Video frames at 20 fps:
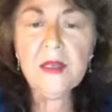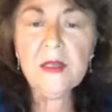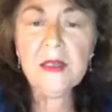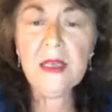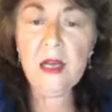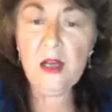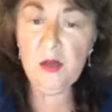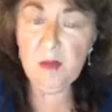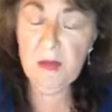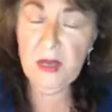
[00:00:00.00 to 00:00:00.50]

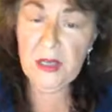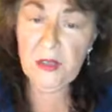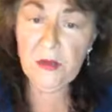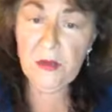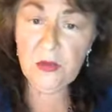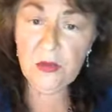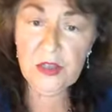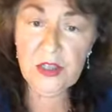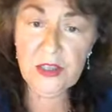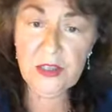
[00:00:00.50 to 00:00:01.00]
Now in
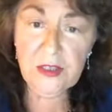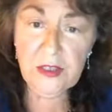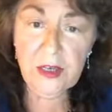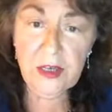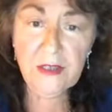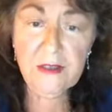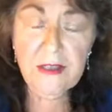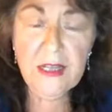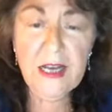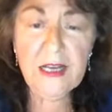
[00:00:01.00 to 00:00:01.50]
medical
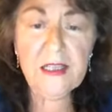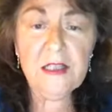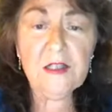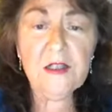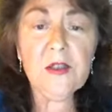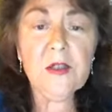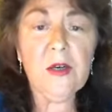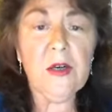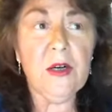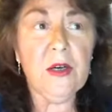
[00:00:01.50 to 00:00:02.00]
Qigong, that is
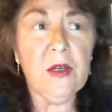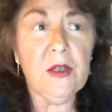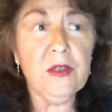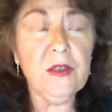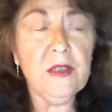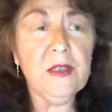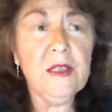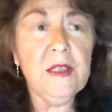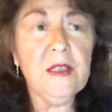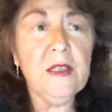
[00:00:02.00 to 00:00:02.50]

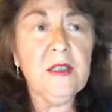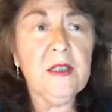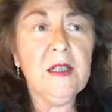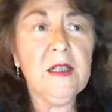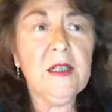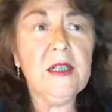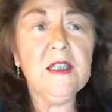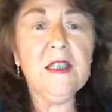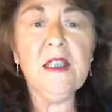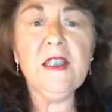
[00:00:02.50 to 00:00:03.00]
called
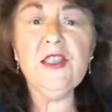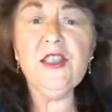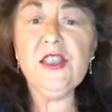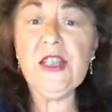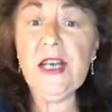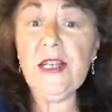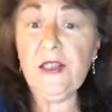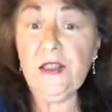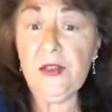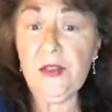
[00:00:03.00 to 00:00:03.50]

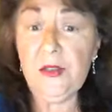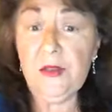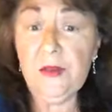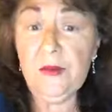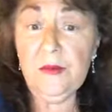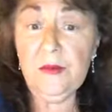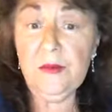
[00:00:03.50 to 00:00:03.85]
congenital,